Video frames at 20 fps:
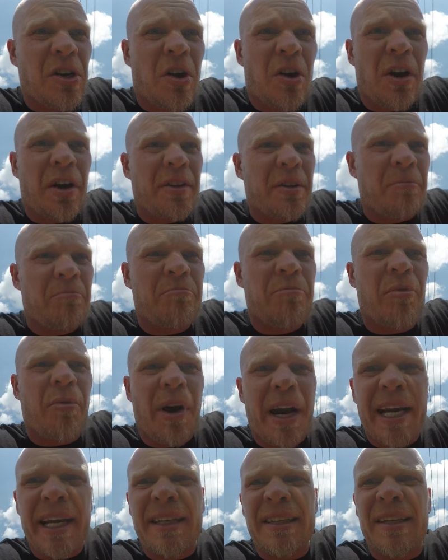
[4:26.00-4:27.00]
car. The
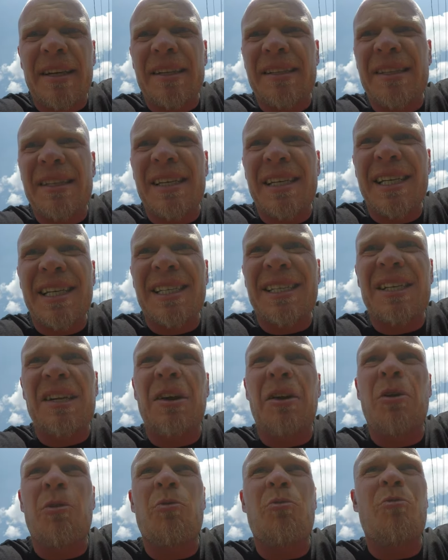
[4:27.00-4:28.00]
brake dust is
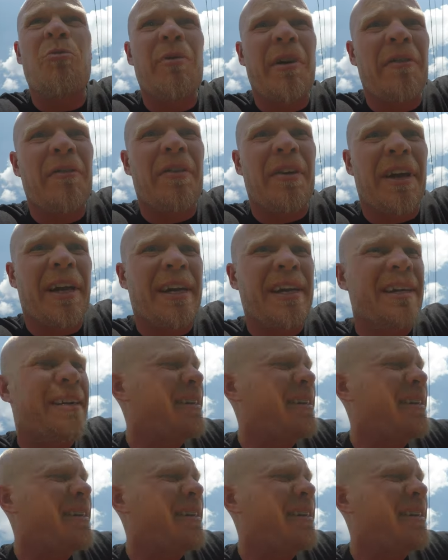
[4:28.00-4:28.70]
horrific.